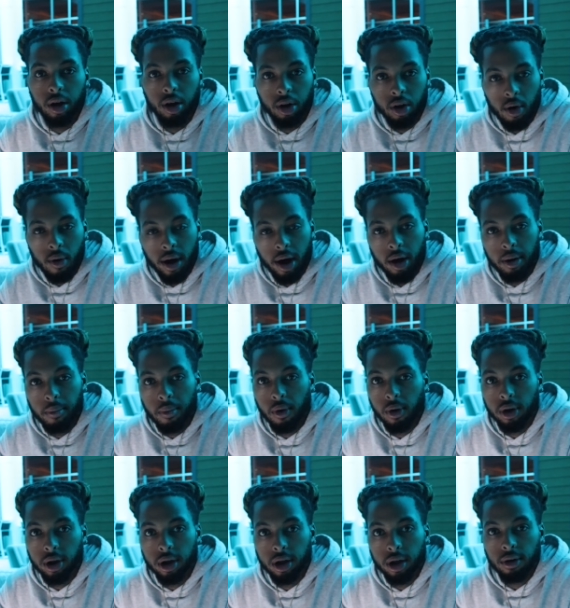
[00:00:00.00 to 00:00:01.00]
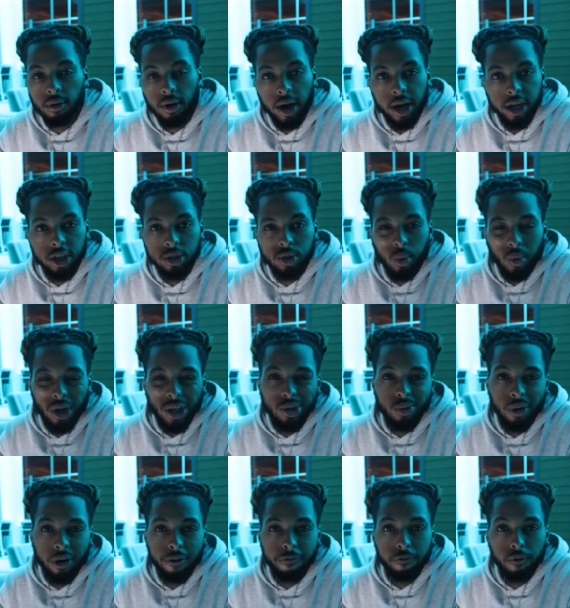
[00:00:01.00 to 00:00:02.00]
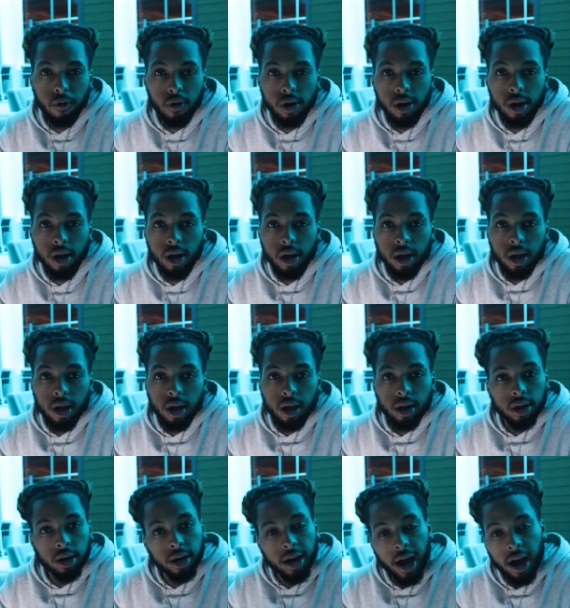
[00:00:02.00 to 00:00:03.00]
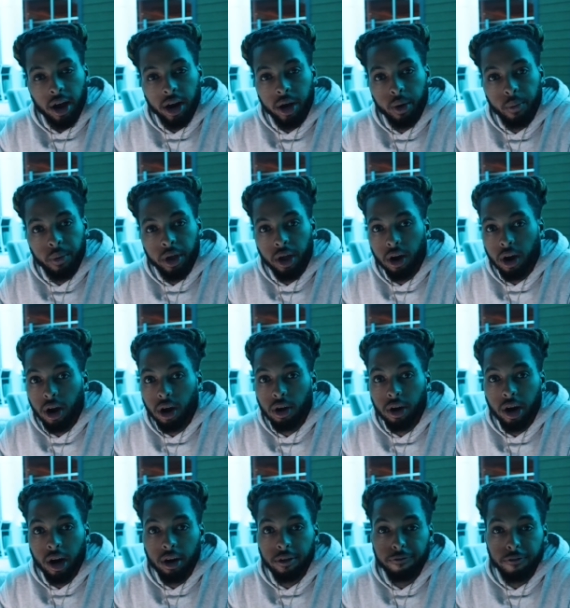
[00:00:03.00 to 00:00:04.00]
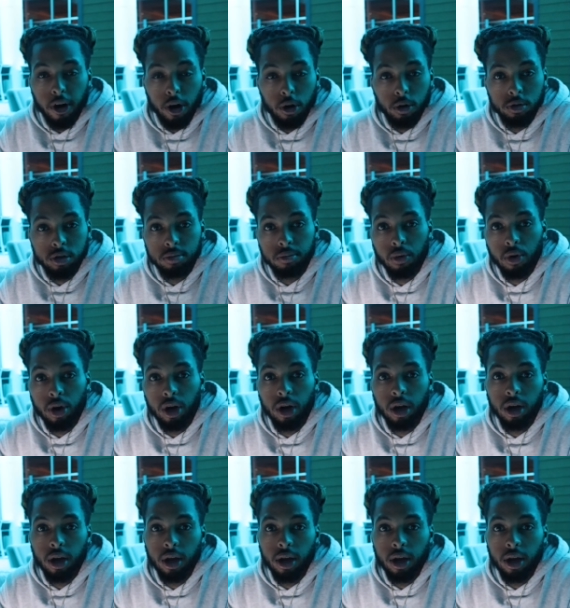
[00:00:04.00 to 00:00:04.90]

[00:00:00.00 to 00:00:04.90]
go out more, right? 2024 now that we are on our phones more,